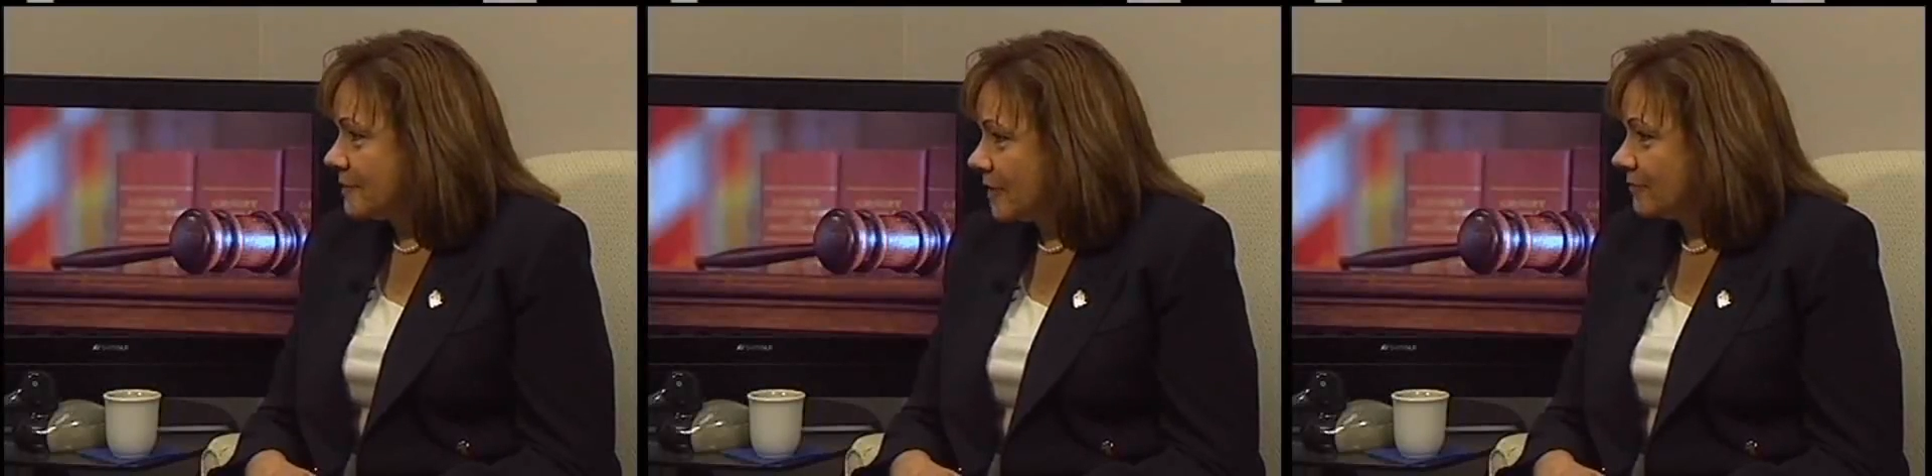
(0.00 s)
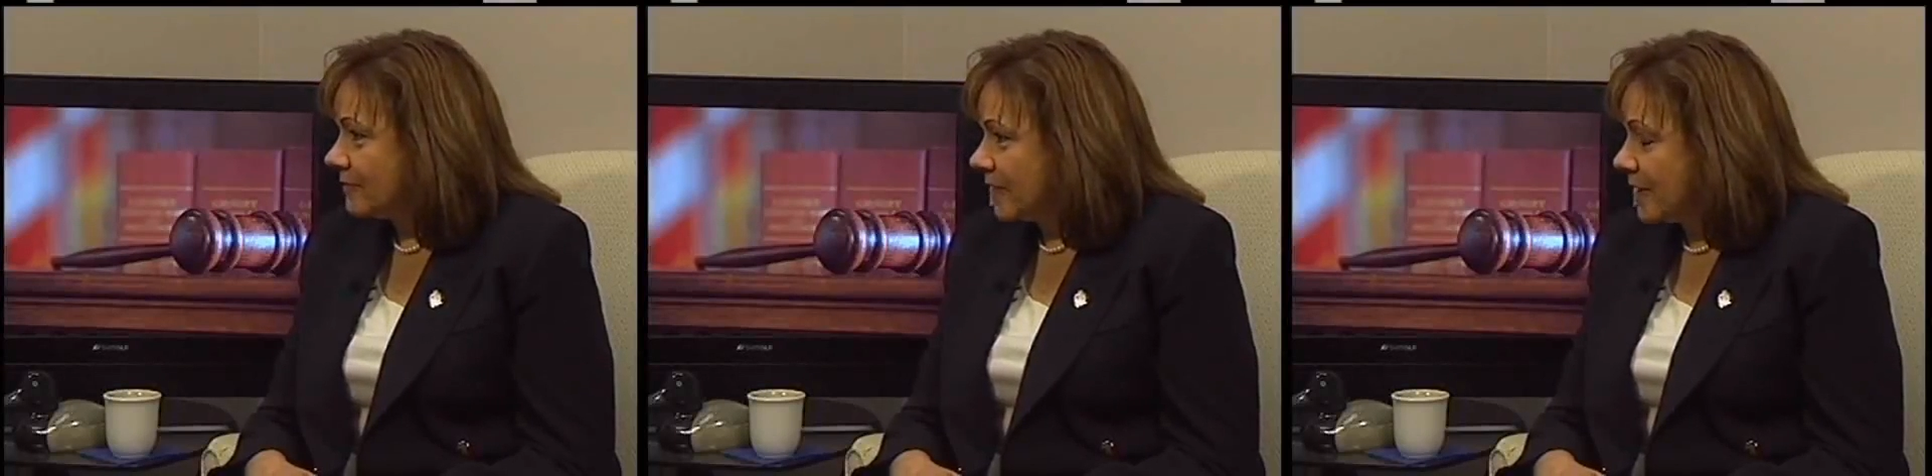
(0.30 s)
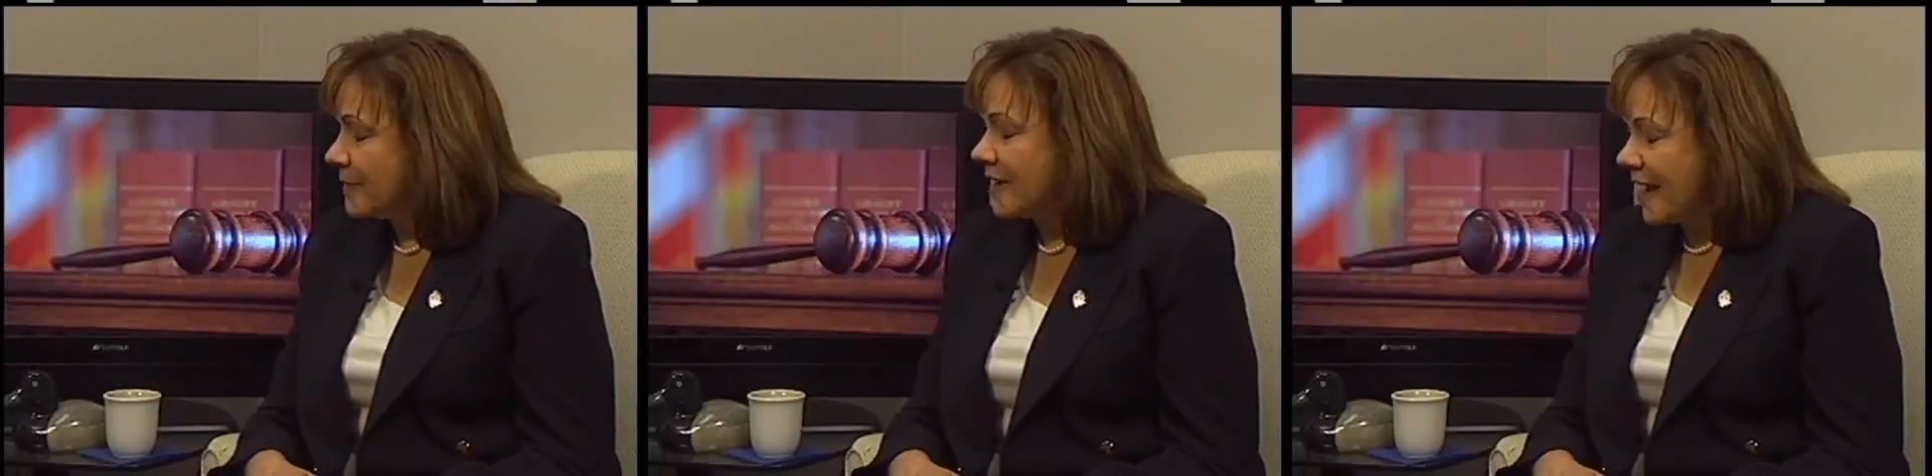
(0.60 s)
I'm, a,
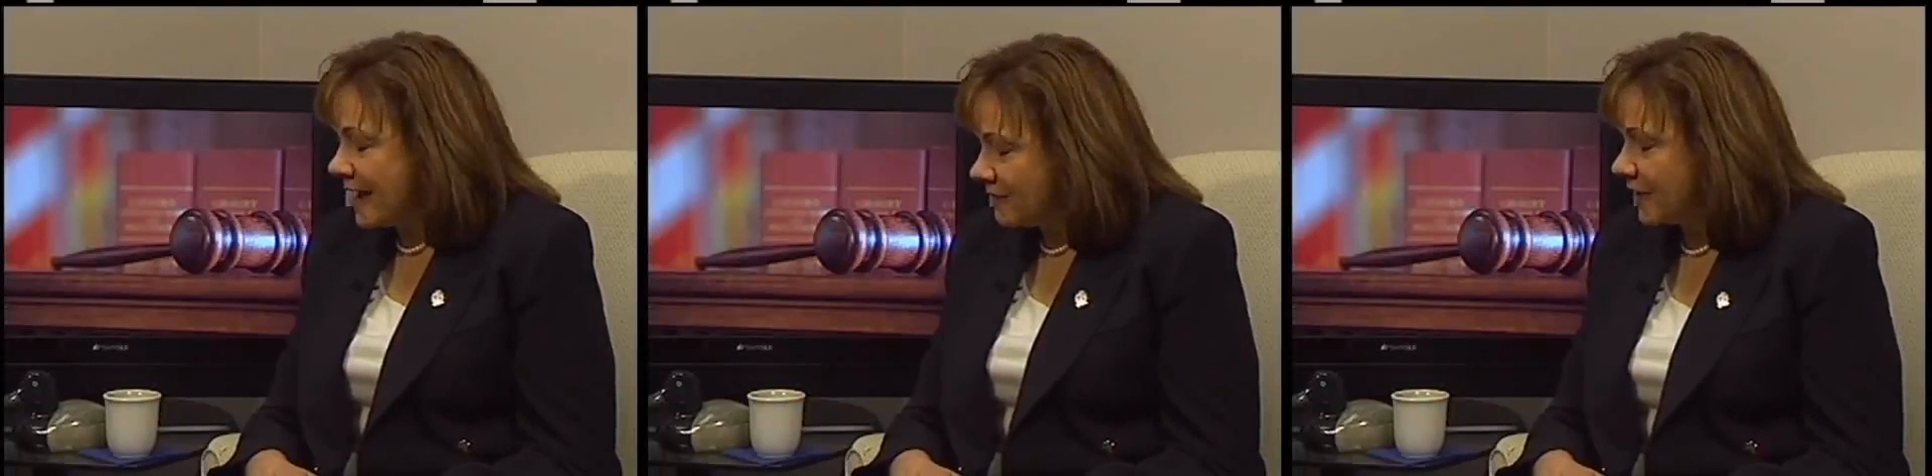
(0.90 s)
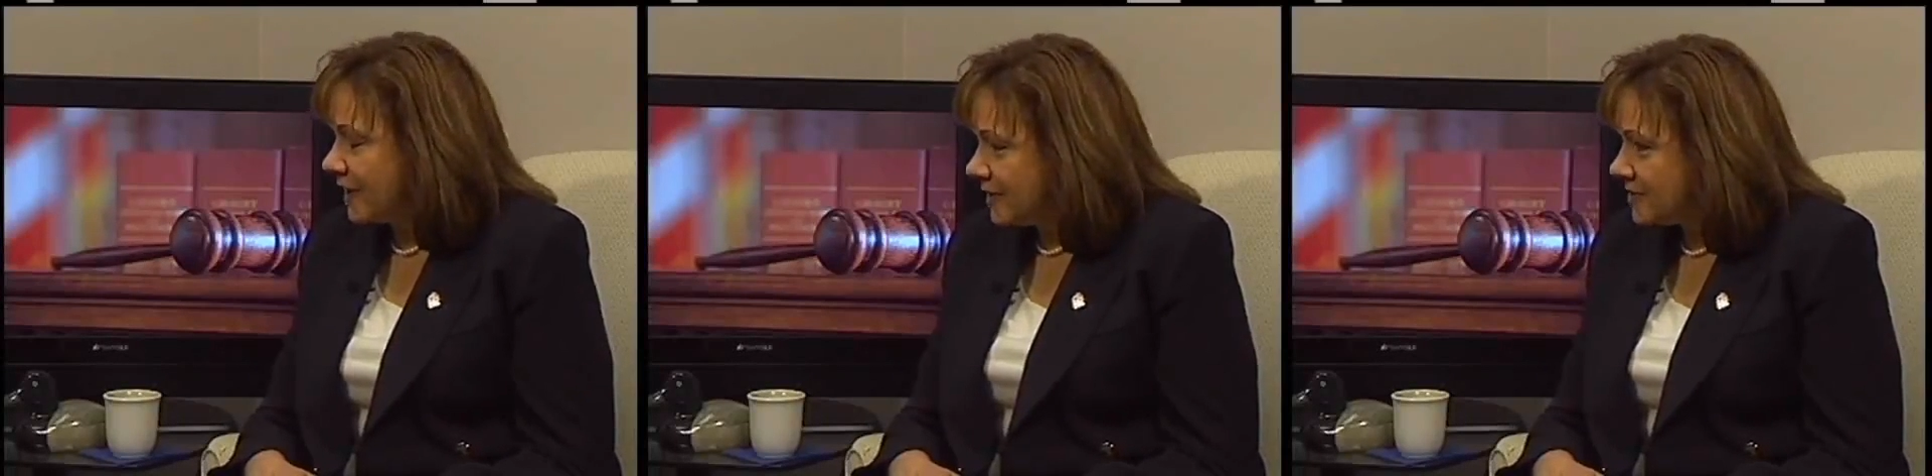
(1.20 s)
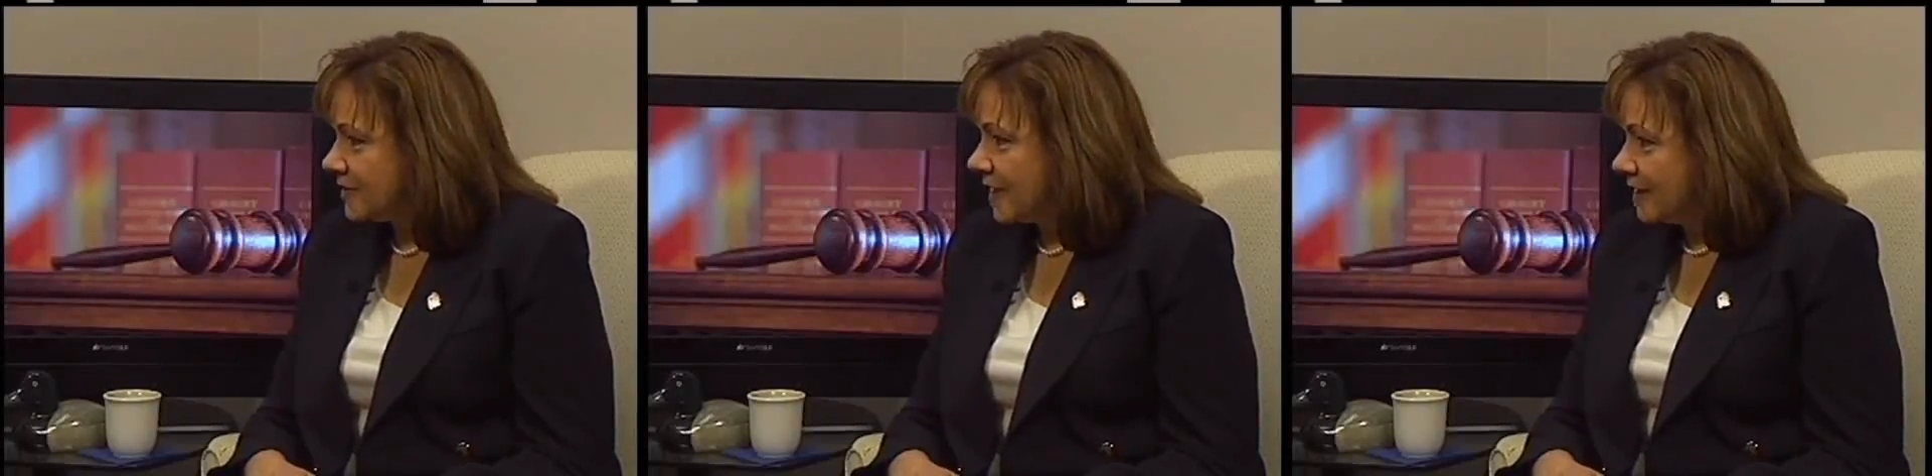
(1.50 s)
I'm an advocate,